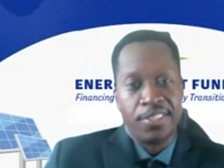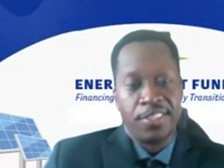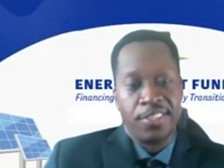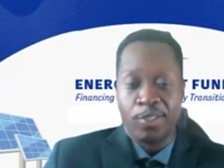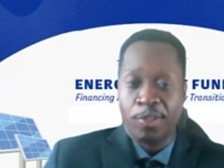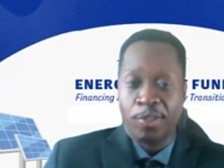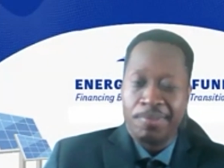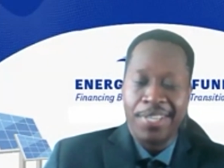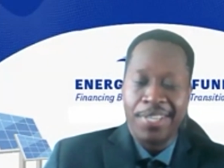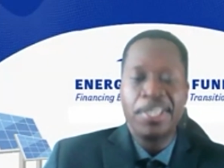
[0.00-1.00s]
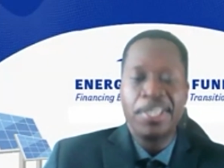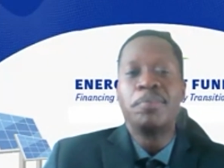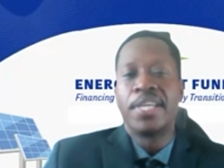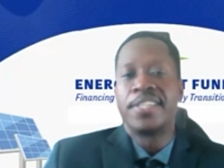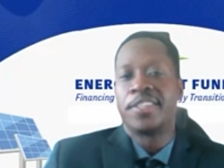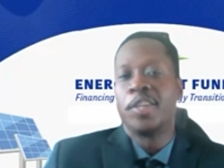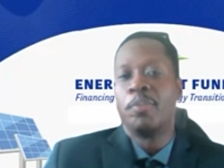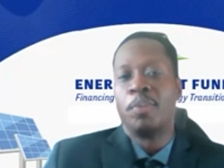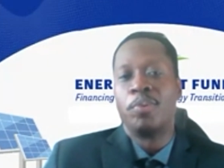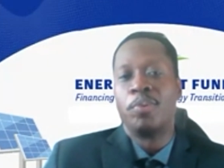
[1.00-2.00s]
So I really would like to hear a bit
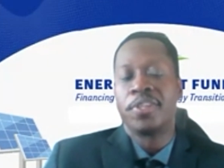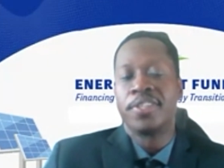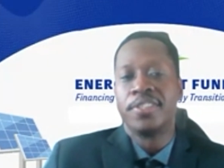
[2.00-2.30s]
more,